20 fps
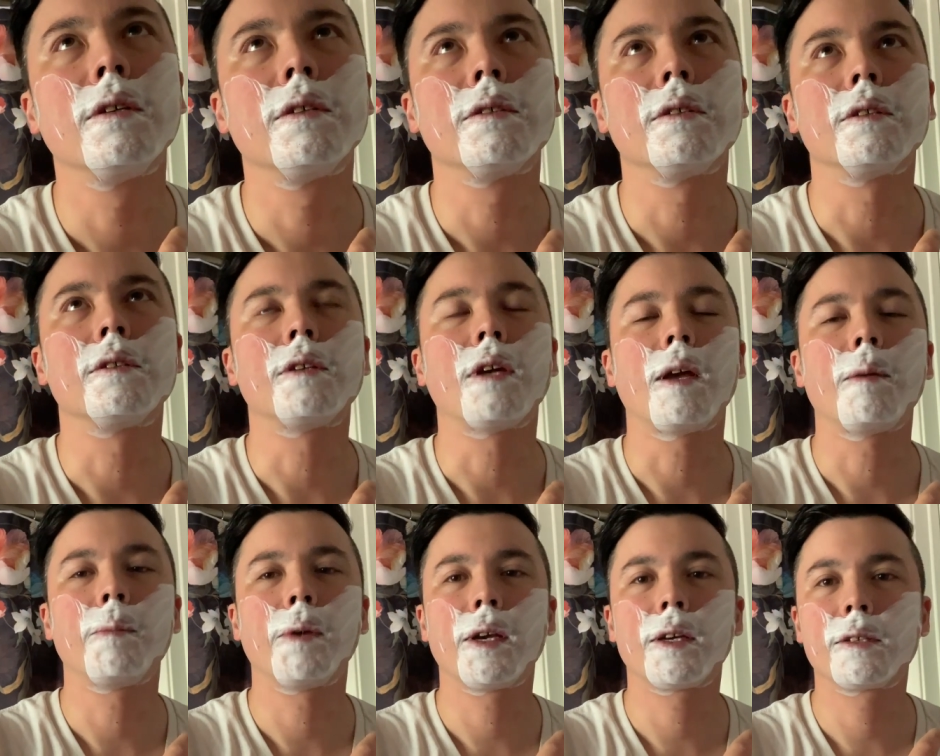Is it
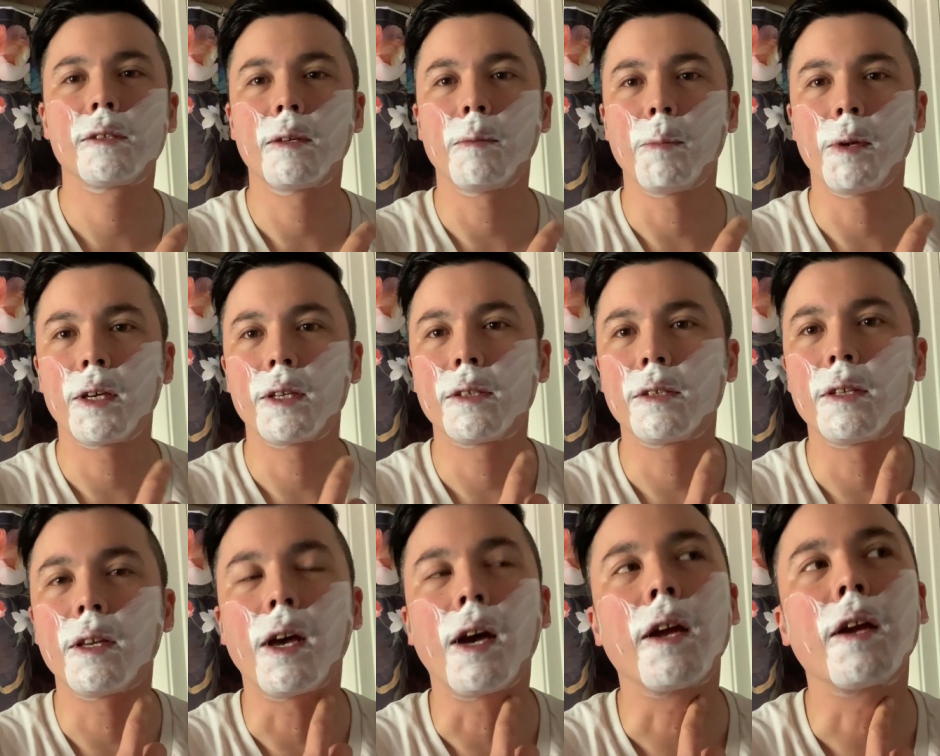Timex that makes
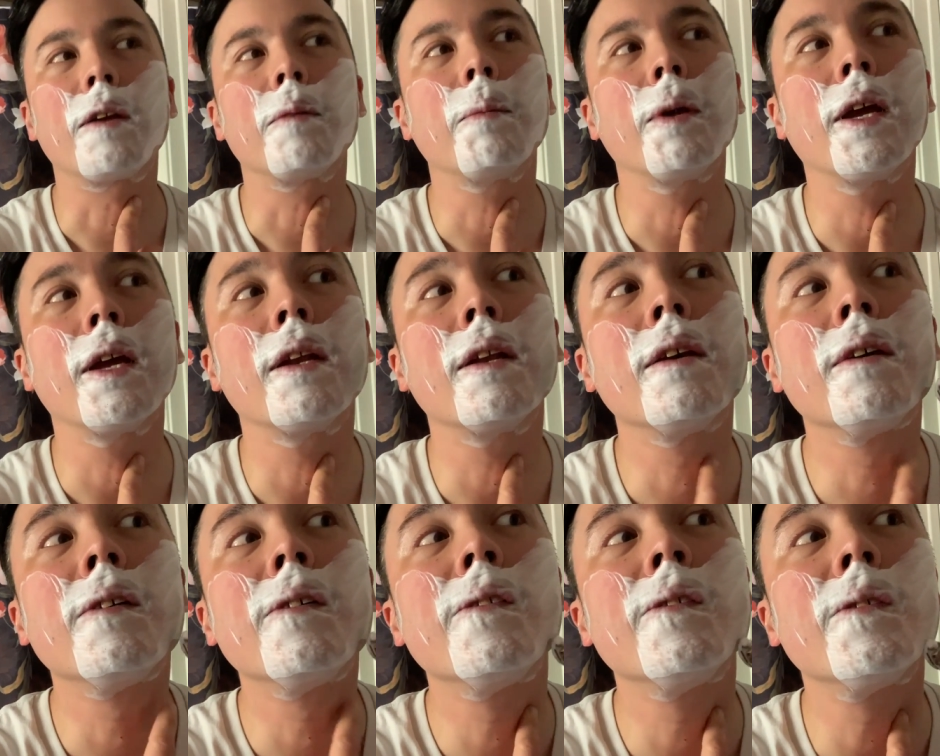the
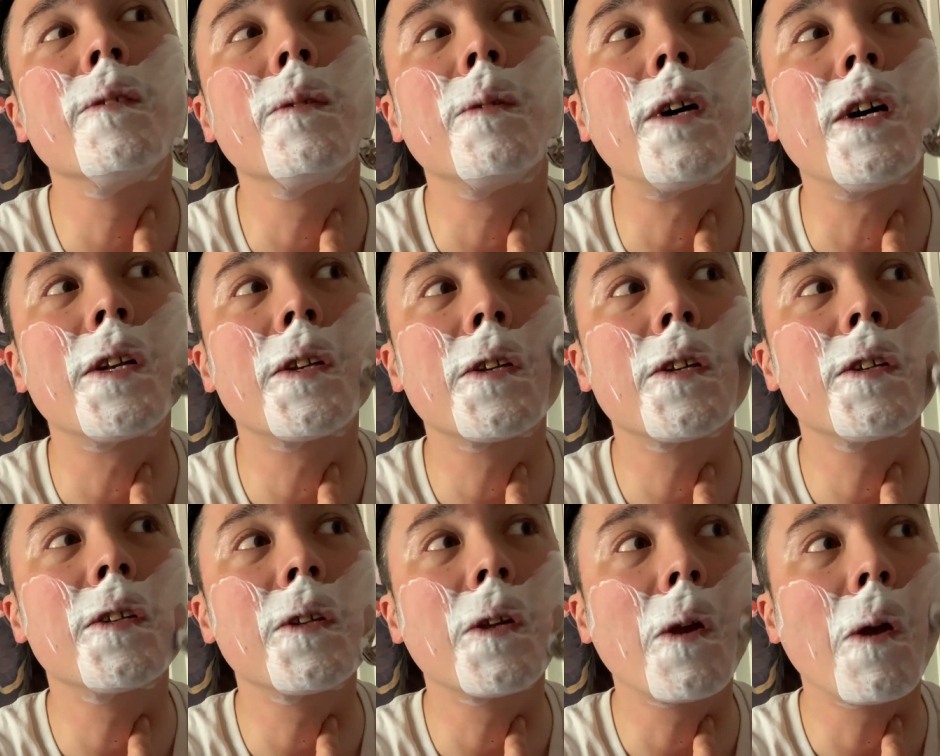Ironman
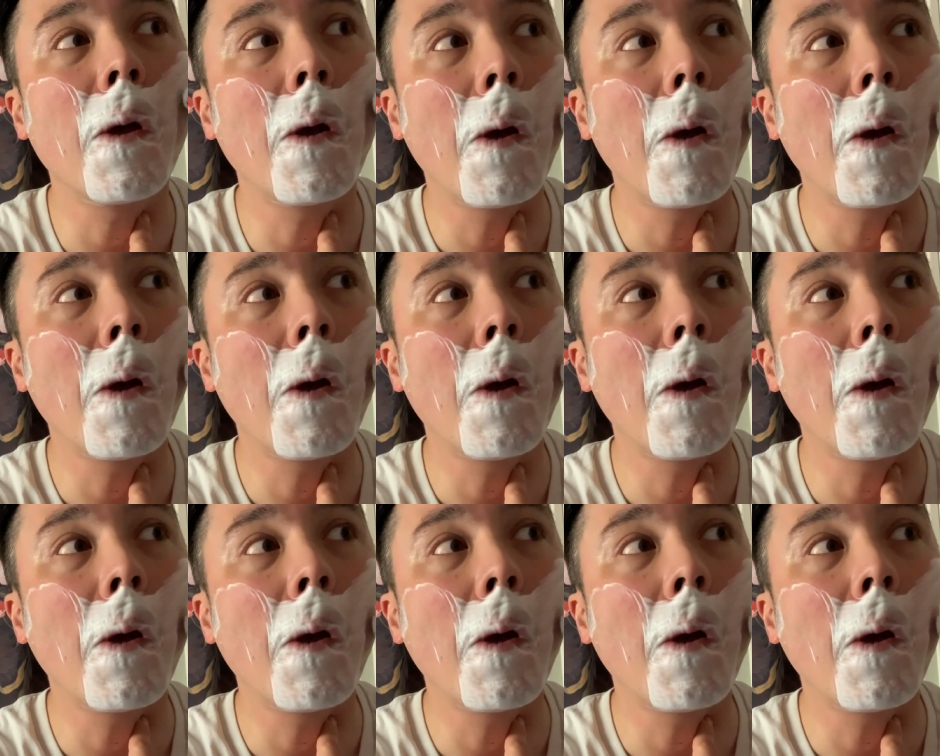watches?